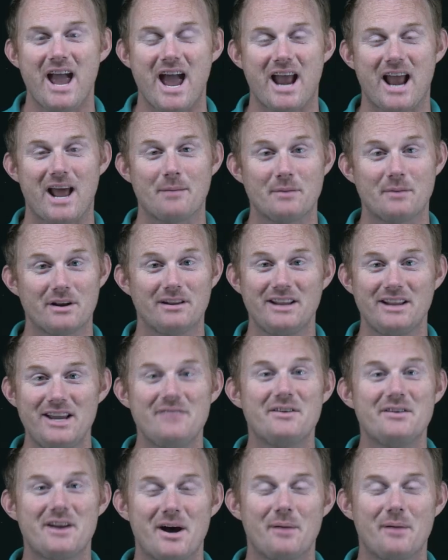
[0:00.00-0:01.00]
I'm going to leave
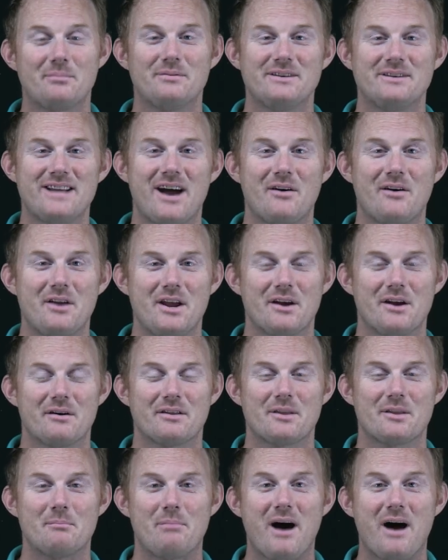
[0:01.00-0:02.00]
it up down here at
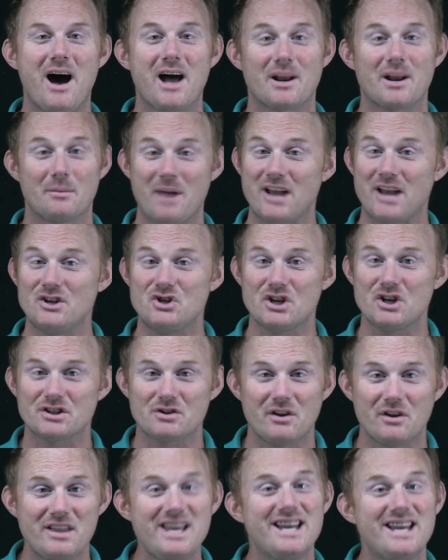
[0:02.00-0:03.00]
the bottom. And just
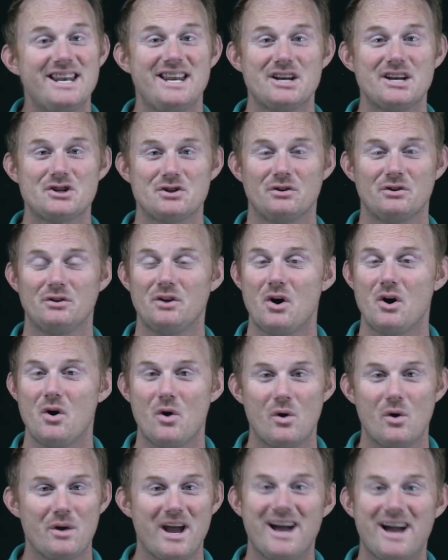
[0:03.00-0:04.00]
on the initial
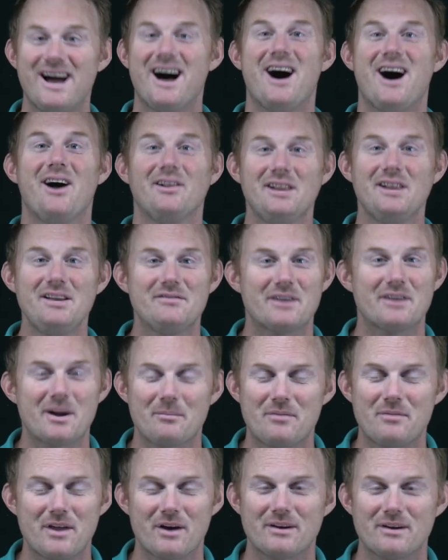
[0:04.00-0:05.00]
load, I'll leave it
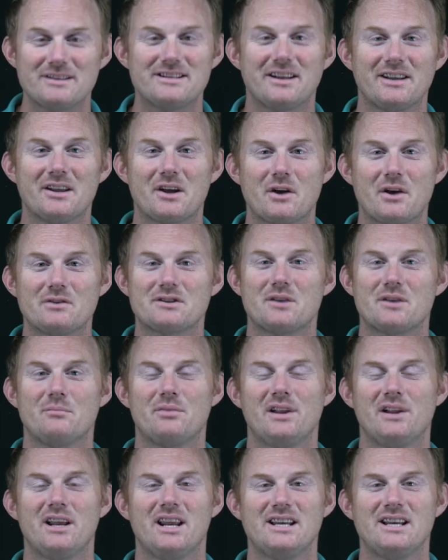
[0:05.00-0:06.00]
up there until it goes
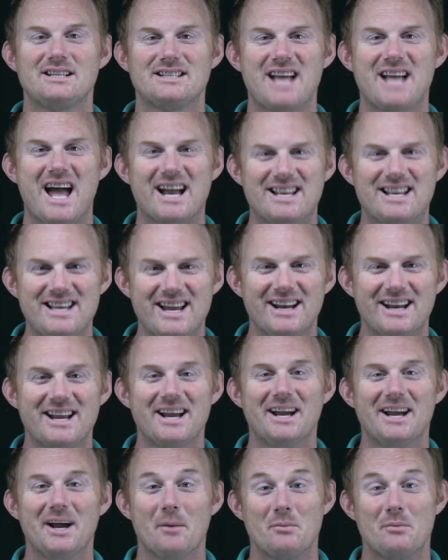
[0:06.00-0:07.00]
completely stagnant.
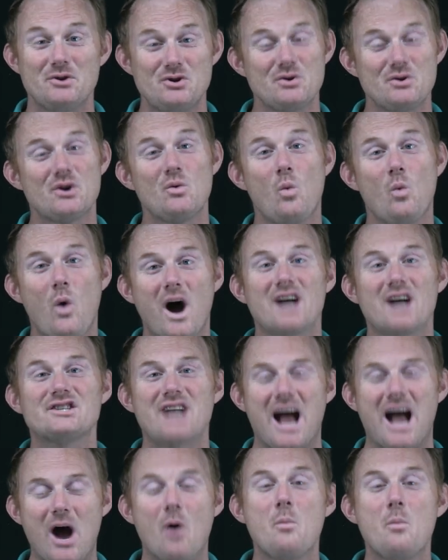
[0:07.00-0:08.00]
But you can watch
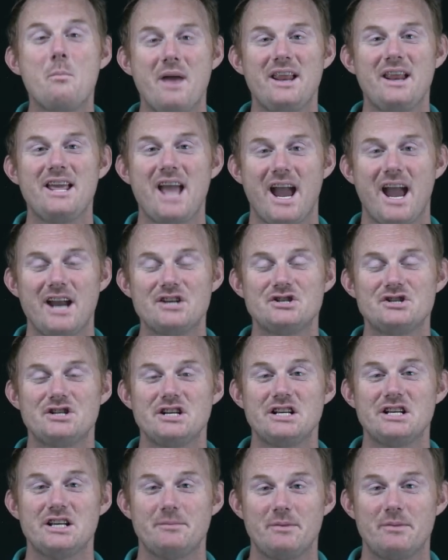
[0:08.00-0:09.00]
how many H T
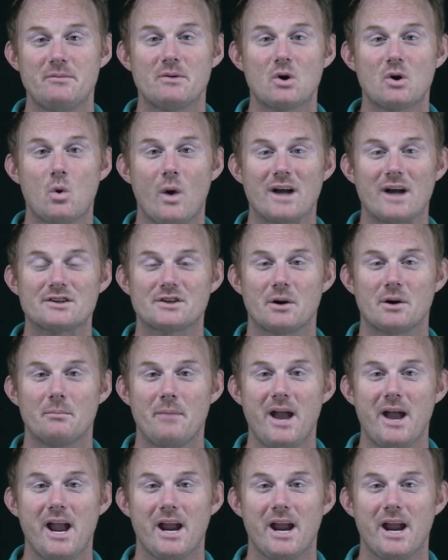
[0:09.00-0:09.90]
T P requests are made.